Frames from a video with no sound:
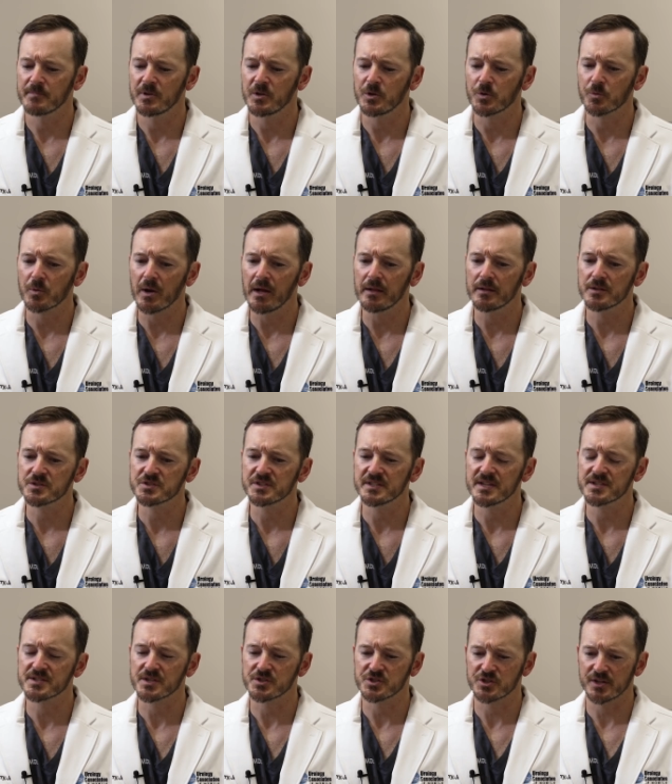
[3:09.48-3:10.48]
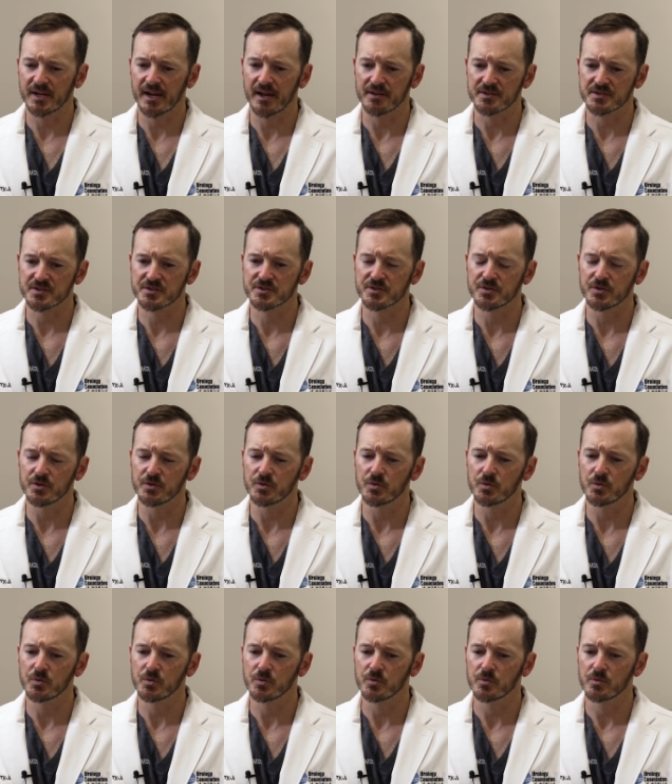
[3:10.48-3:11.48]
Urology is a chance
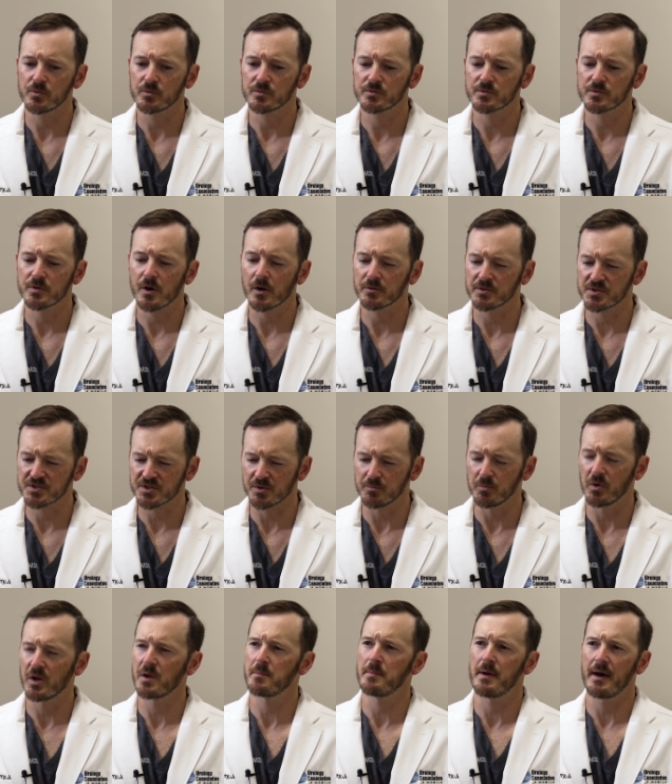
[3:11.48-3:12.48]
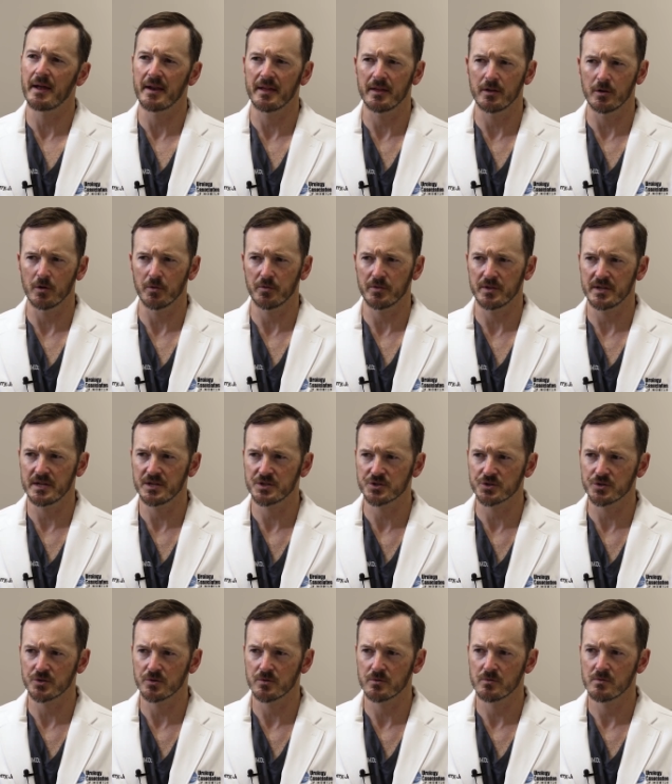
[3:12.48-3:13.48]
to talk to someone about a health
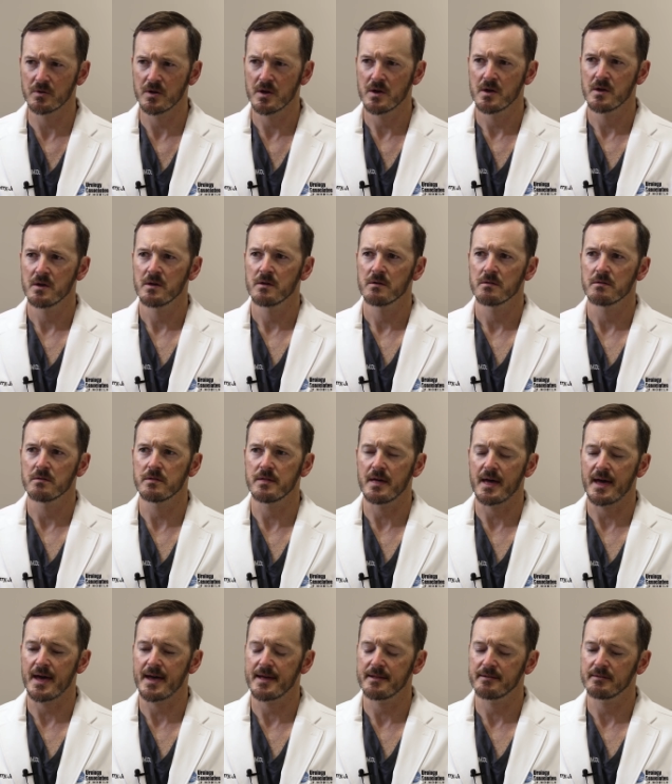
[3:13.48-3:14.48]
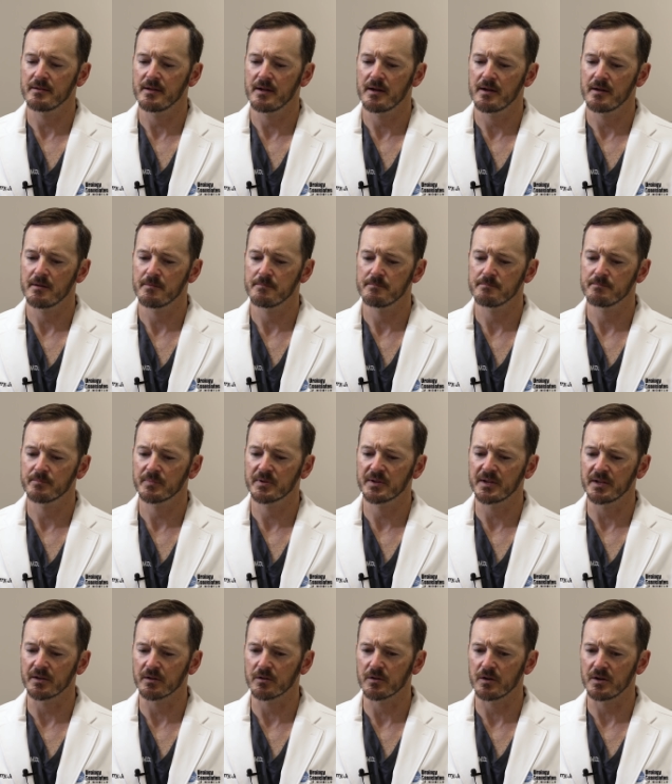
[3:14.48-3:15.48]
issue that
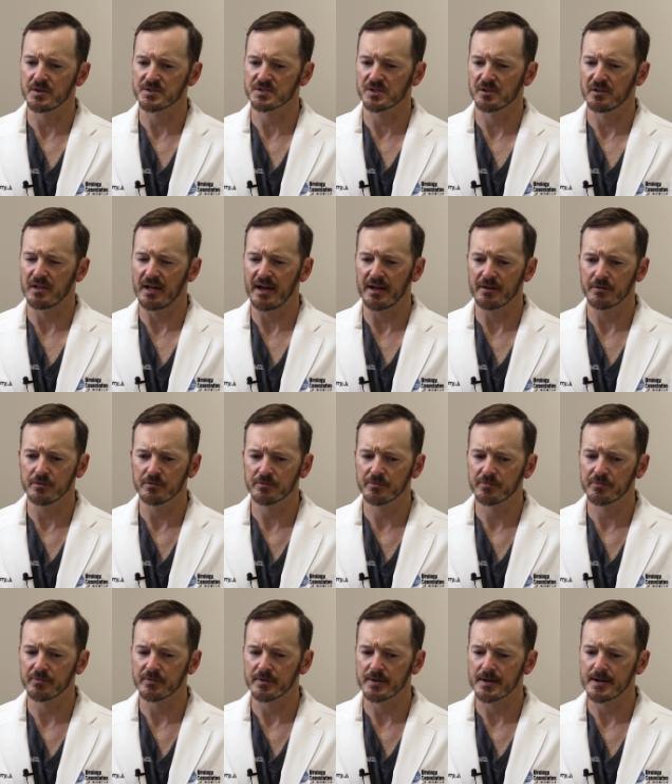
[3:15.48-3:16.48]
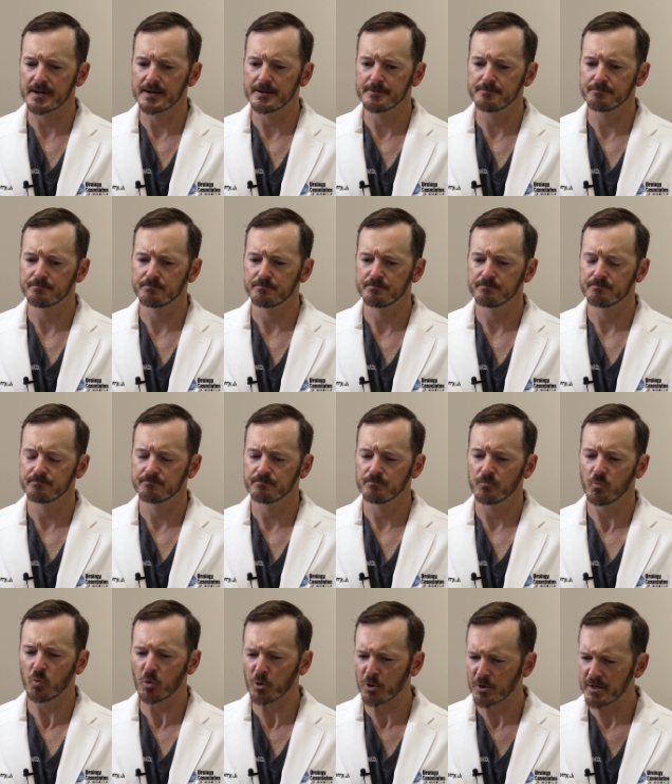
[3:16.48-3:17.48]
can cause a lot of
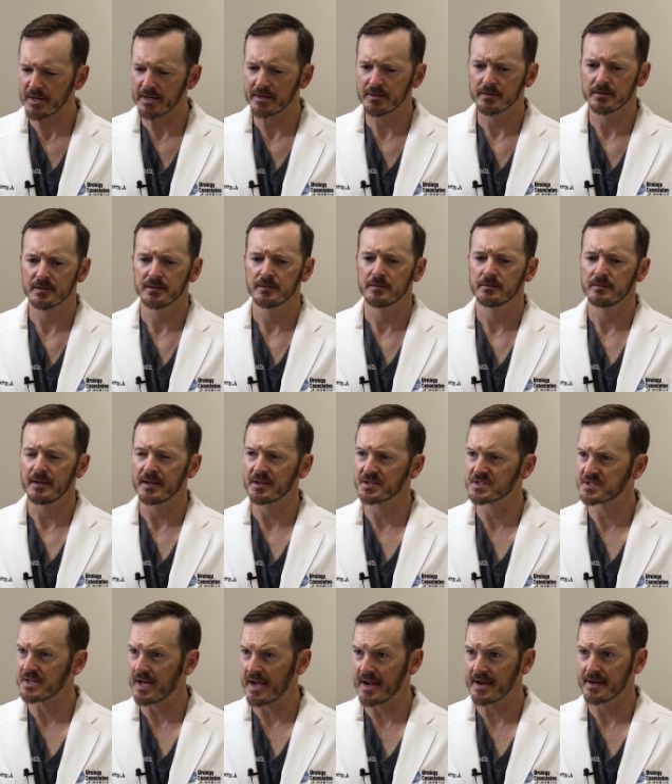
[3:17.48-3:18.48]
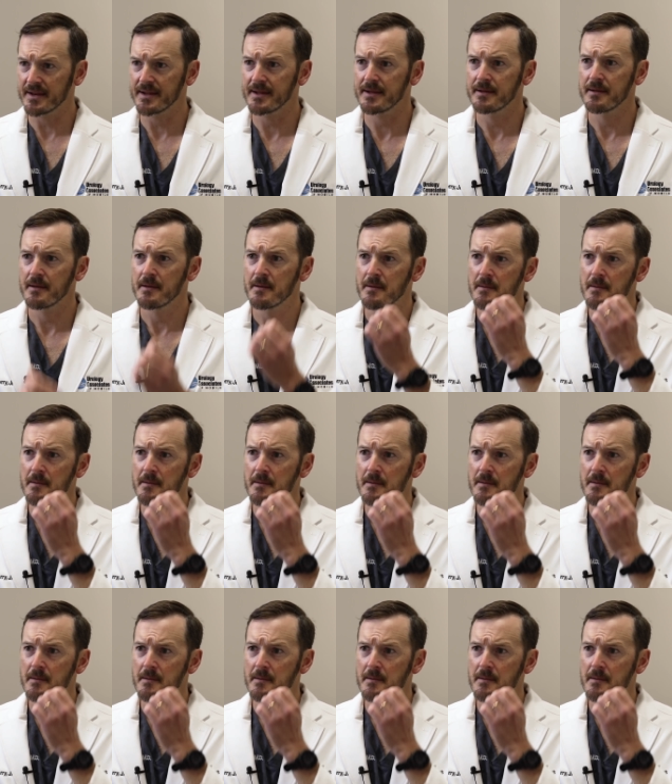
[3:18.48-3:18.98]
worry, anxiety,